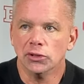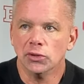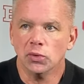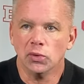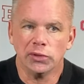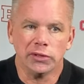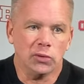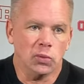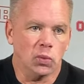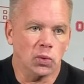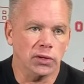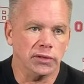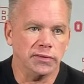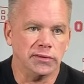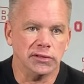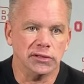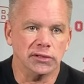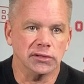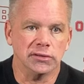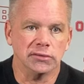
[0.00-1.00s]
really want
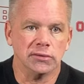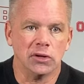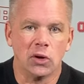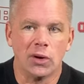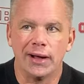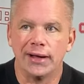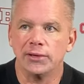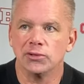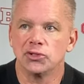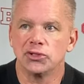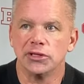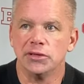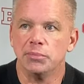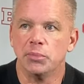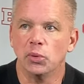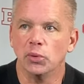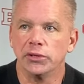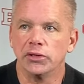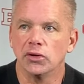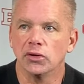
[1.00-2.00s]
in an Ohio State
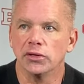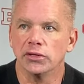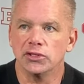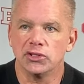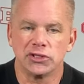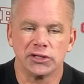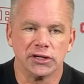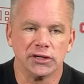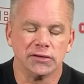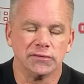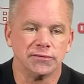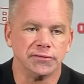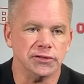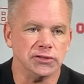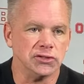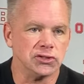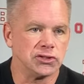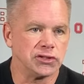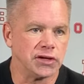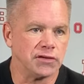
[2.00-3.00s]
point guard. He's tough.
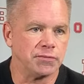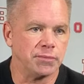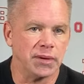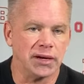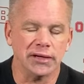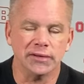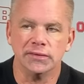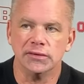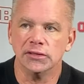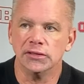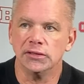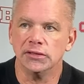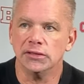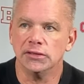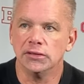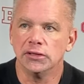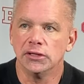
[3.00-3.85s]
He's tough-minded.